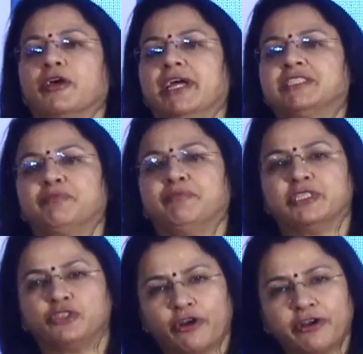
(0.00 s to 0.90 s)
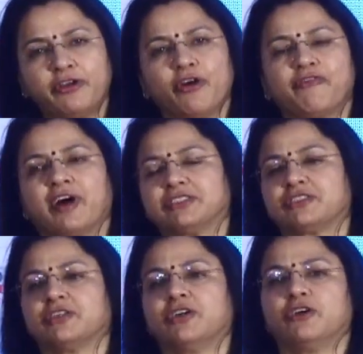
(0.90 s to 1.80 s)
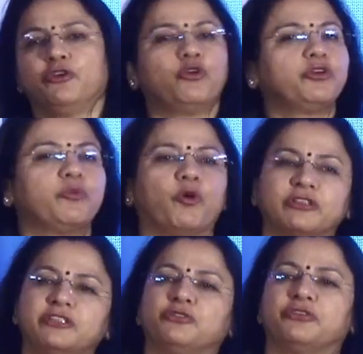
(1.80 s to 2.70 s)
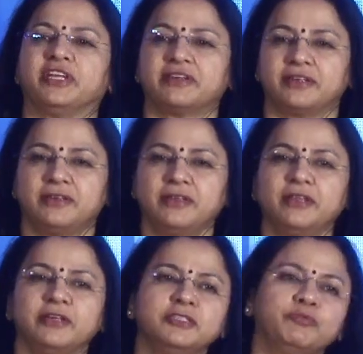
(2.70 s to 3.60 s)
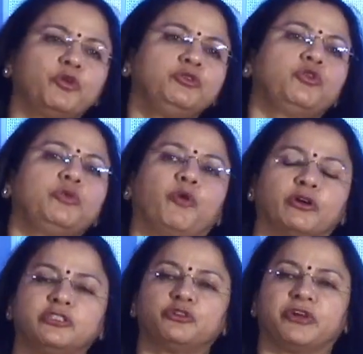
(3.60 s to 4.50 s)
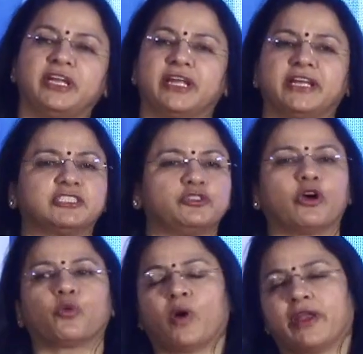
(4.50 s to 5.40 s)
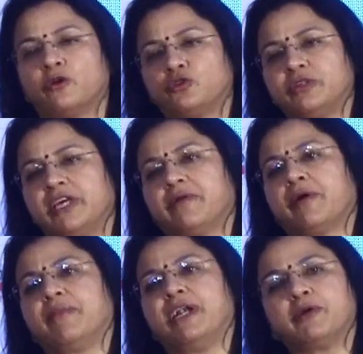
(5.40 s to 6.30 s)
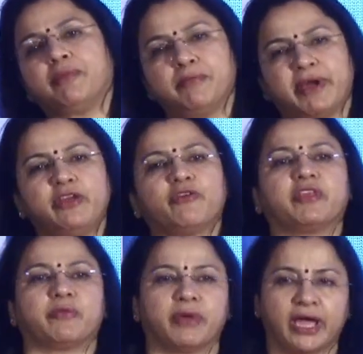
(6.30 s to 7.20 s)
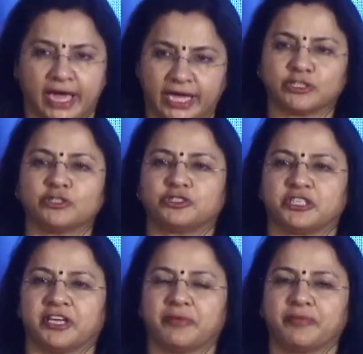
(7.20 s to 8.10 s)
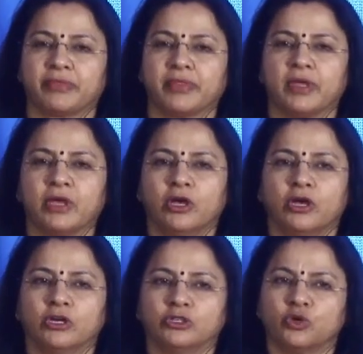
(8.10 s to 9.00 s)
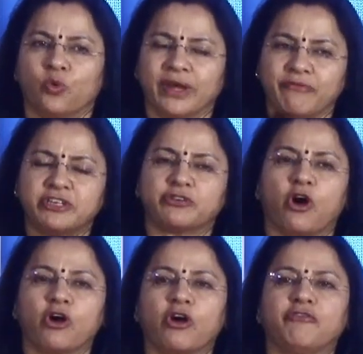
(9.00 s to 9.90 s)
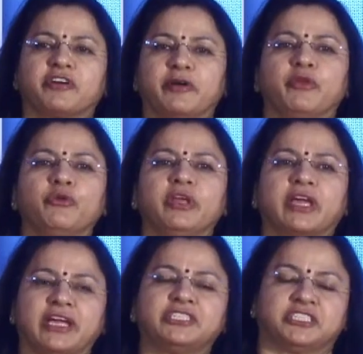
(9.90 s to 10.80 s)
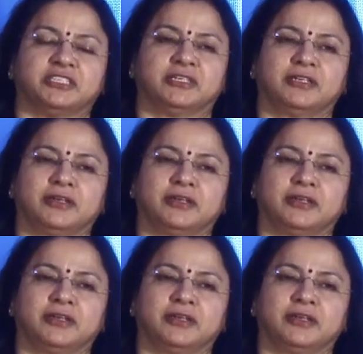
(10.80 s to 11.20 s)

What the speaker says: it's majority of us don't bother to read, and it's not one or two, there are multiple, many of them as on today. So when we talk of communication